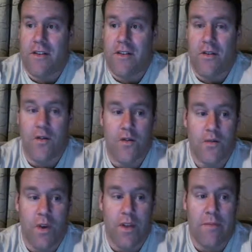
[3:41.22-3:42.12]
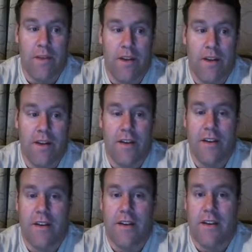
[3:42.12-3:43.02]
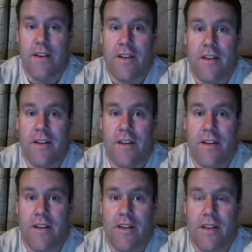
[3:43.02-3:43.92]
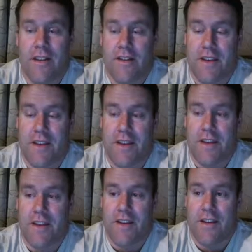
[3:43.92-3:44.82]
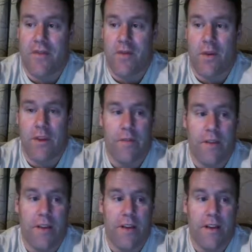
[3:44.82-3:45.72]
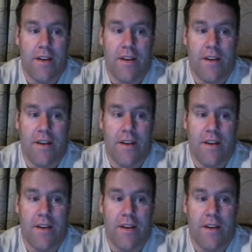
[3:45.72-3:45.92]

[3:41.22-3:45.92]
And who's with me? And then I said, if you're with me,